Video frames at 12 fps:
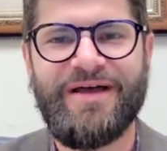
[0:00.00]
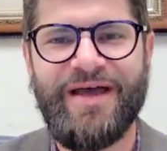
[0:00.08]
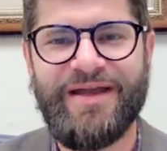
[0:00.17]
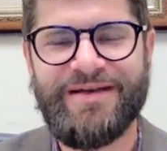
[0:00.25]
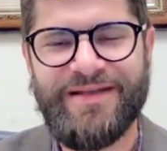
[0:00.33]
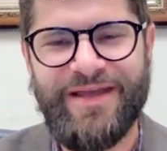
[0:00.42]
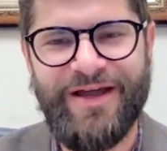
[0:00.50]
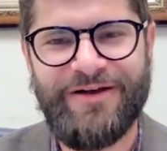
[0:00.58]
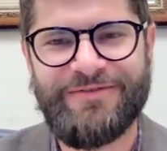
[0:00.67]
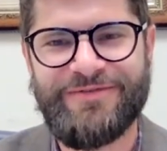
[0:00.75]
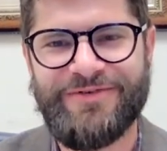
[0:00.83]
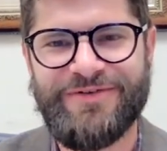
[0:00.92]
and
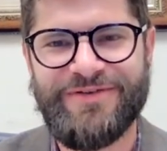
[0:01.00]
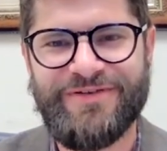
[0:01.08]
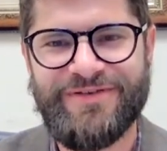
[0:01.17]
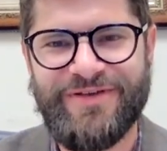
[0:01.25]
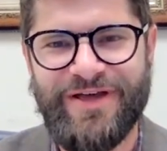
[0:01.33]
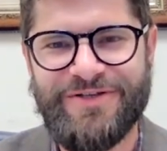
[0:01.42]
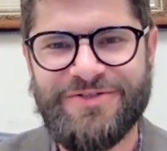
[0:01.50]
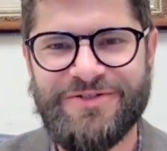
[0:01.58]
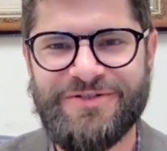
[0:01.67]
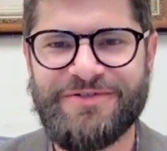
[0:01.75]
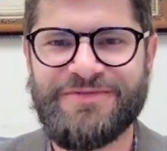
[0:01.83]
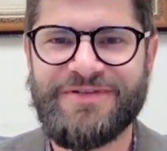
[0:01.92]
careful
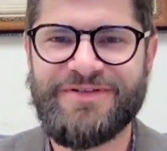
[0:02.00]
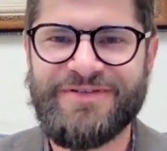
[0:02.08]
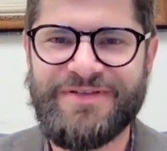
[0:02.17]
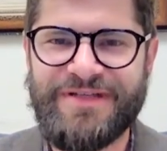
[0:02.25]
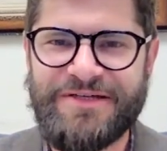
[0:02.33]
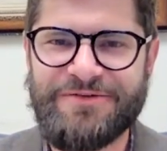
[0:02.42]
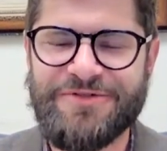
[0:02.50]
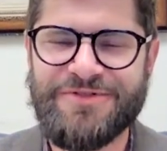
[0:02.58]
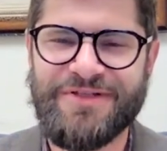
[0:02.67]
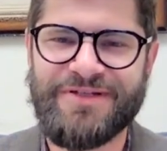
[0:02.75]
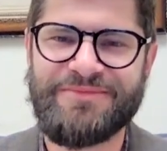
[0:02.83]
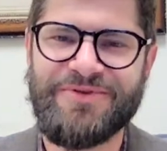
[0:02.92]
discussion of
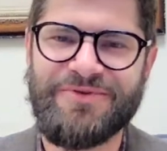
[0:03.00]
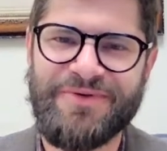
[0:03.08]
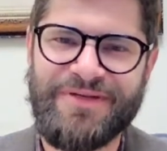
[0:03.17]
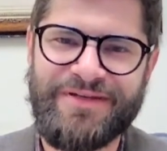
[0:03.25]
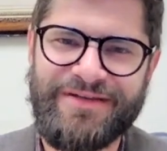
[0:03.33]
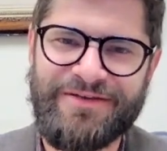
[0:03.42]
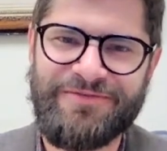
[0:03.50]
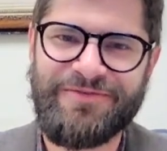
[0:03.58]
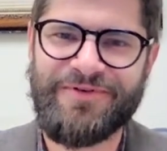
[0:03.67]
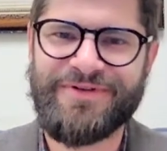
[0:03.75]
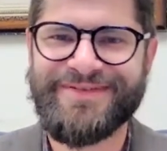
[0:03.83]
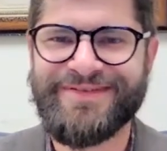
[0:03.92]
distinguishing between
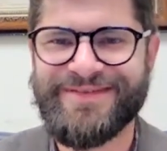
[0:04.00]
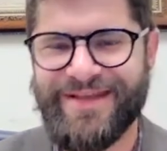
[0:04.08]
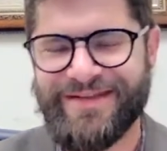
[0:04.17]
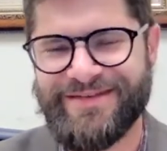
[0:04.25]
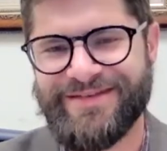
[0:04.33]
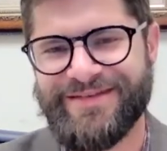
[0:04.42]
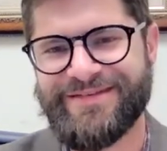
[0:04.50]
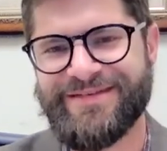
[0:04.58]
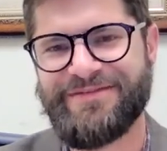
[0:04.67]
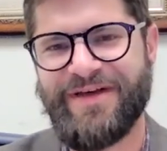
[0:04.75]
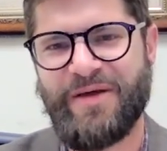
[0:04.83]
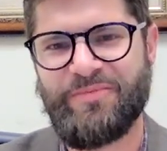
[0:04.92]
different senses
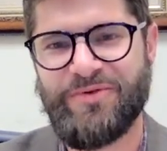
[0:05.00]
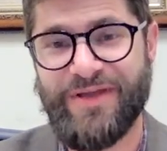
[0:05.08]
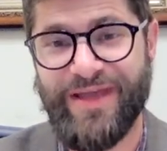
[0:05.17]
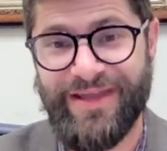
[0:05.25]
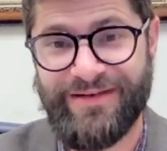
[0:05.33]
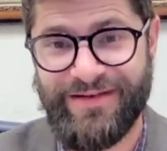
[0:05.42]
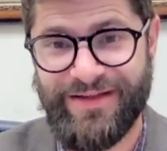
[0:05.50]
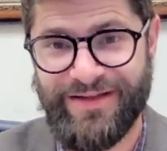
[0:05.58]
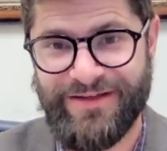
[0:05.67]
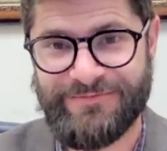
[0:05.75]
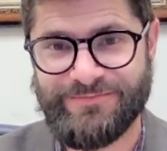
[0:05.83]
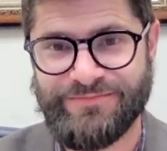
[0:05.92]
of apprehending,
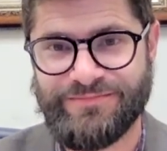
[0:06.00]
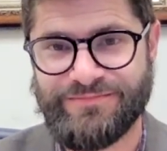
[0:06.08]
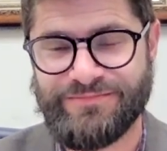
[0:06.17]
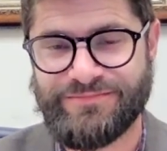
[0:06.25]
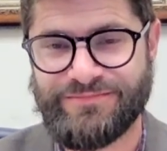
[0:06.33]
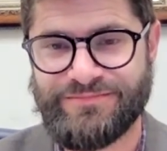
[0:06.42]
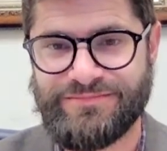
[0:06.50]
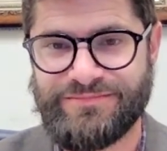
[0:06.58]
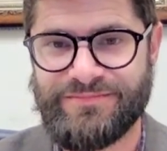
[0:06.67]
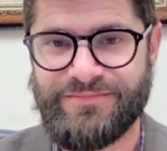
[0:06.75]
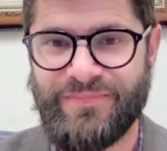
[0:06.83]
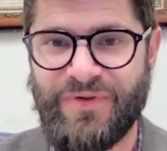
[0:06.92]

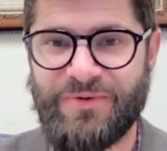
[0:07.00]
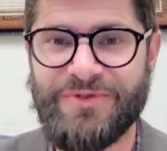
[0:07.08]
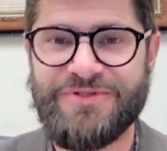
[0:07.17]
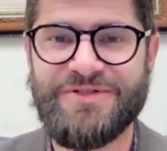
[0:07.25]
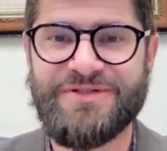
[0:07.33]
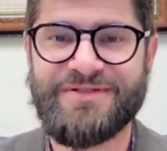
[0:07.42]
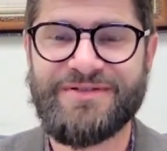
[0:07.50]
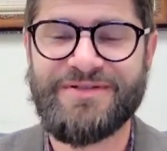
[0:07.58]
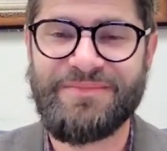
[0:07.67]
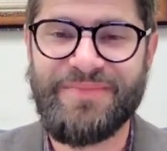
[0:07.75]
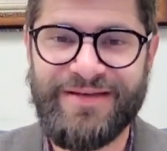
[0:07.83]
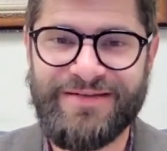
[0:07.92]
which is the
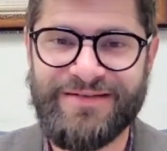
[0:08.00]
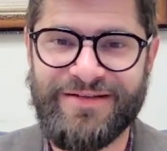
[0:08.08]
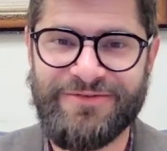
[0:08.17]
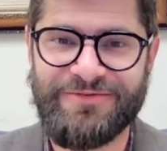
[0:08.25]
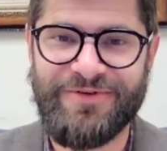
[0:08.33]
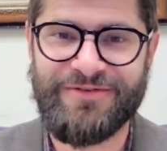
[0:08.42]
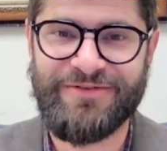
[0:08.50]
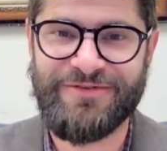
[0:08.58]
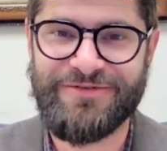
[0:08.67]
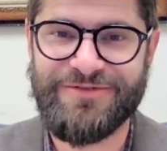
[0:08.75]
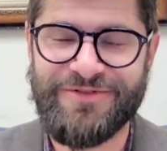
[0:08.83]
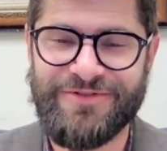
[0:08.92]
basic
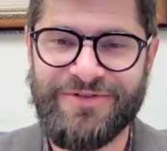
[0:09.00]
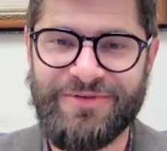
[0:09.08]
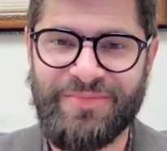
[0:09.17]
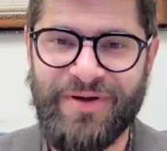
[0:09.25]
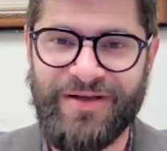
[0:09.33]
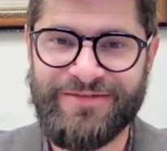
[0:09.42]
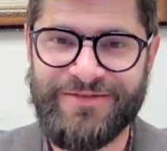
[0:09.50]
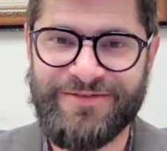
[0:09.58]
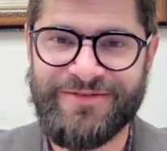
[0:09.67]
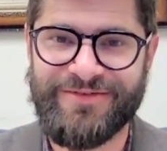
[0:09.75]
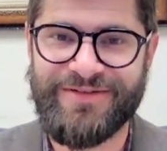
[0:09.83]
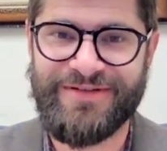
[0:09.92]
resolution to the
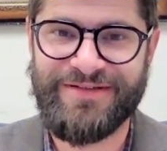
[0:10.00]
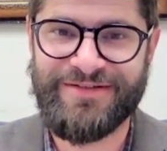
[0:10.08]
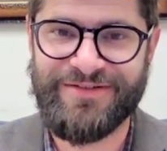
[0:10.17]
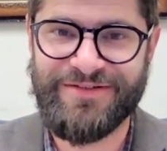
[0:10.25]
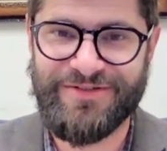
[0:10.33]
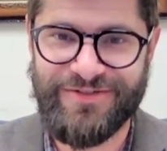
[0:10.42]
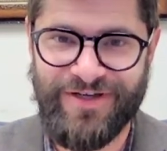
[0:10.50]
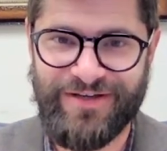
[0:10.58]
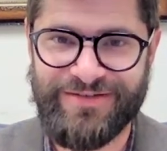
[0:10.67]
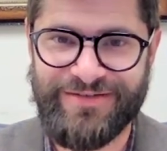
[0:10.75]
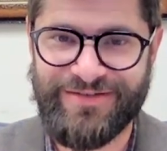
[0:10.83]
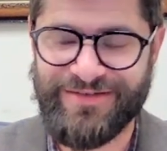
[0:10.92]
puzzle he
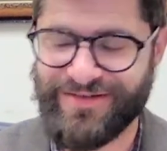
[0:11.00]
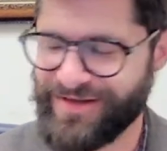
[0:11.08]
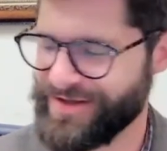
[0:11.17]
suggests.